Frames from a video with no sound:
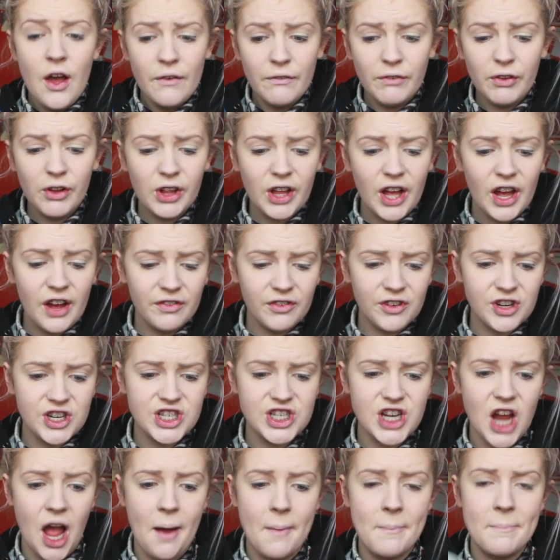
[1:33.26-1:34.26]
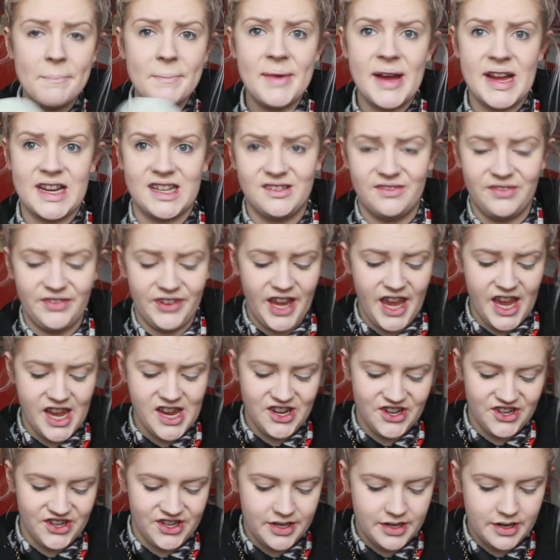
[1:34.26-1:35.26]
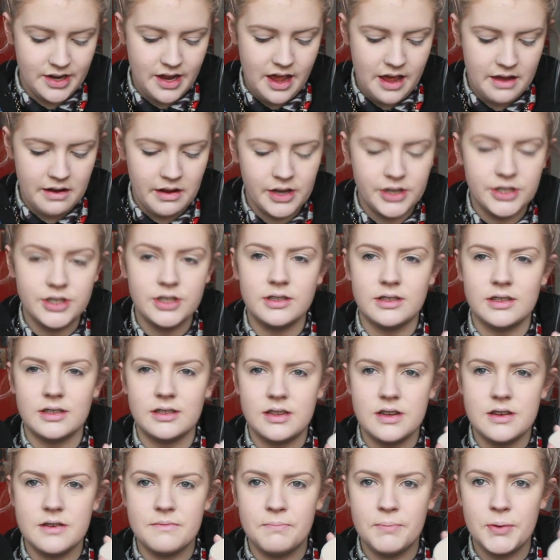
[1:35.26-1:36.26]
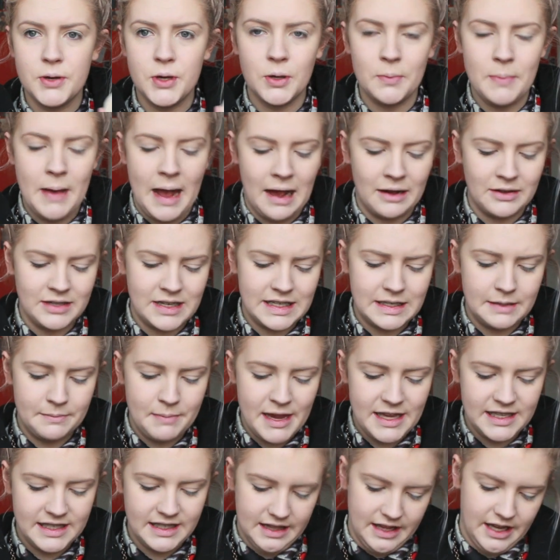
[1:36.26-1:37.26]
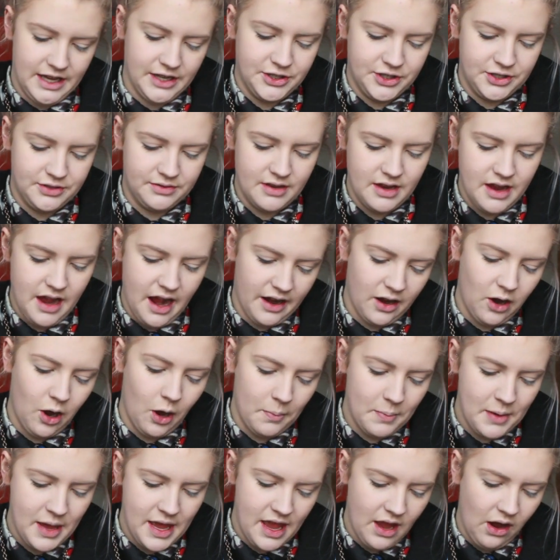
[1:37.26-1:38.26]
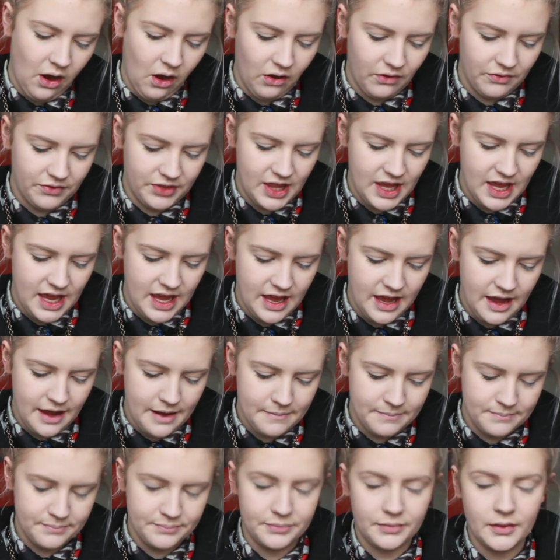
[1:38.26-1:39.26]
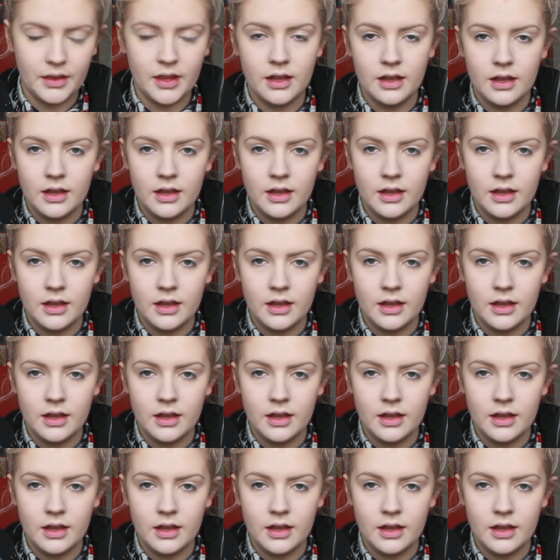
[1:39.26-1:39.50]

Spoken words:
full coverage mattification, and I choose this pure powder. It's basically a copy of the